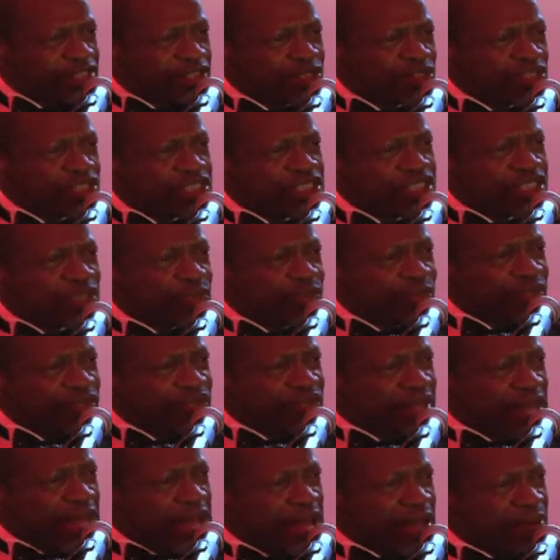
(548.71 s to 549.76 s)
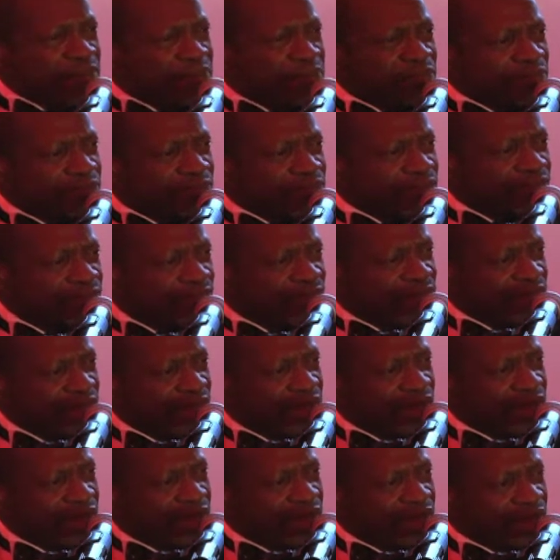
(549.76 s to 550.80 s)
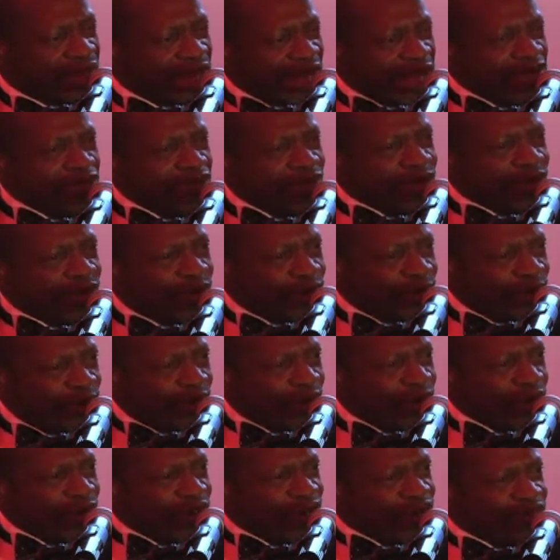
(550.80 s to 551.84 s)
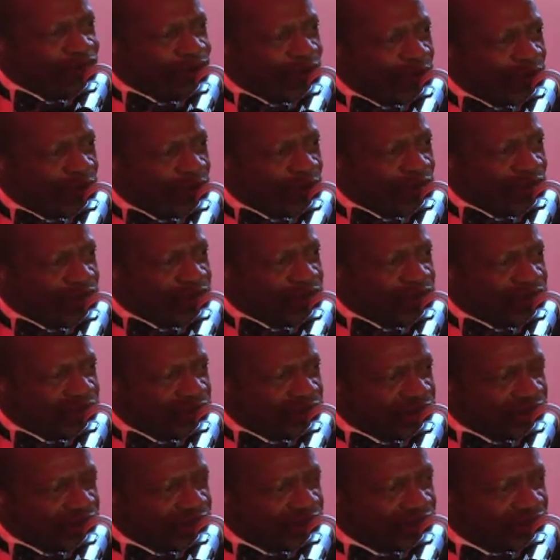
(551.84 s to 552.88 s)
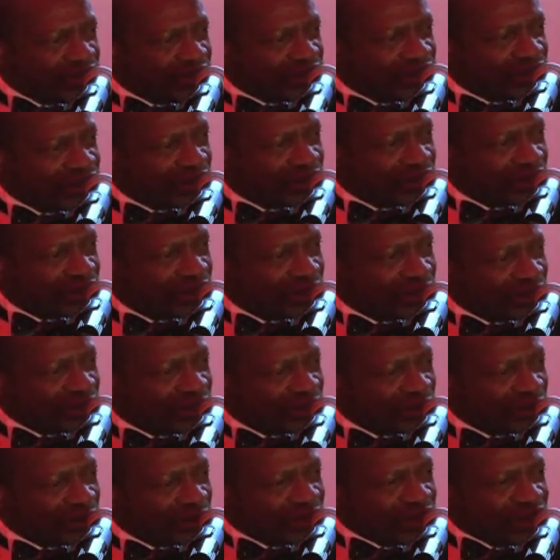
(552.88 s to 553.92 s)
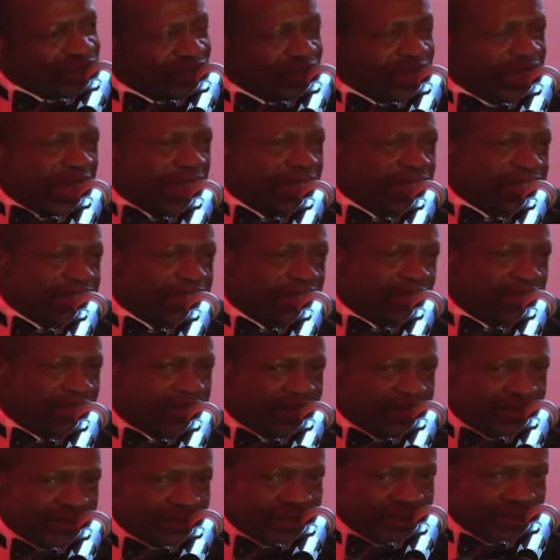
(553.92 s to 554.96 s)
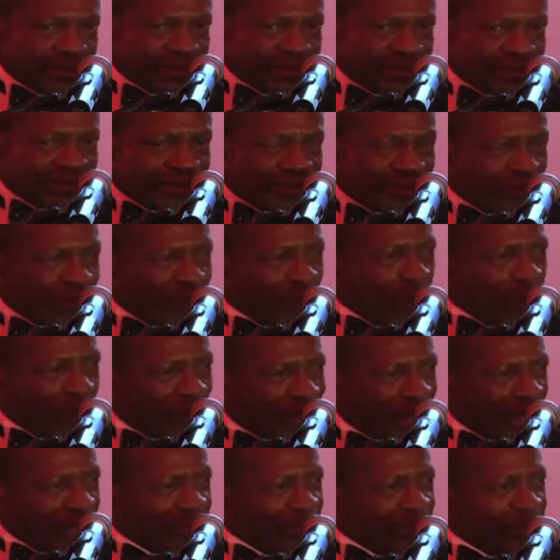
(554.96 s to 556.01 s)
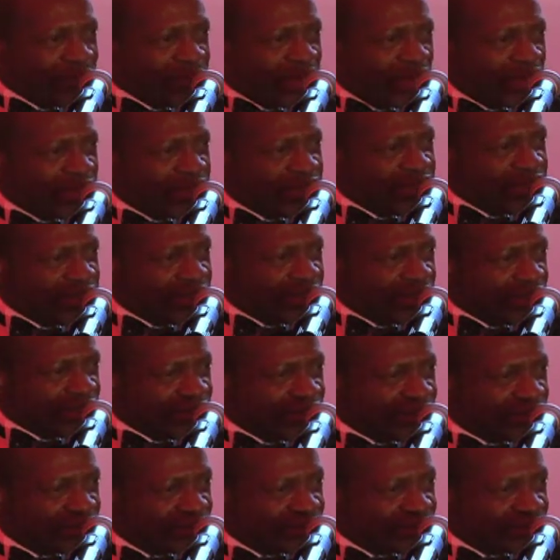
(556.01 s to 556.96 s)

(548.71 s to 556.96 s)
to sit with them. I recall, of course, Mr. Kelsick, William Kelsick,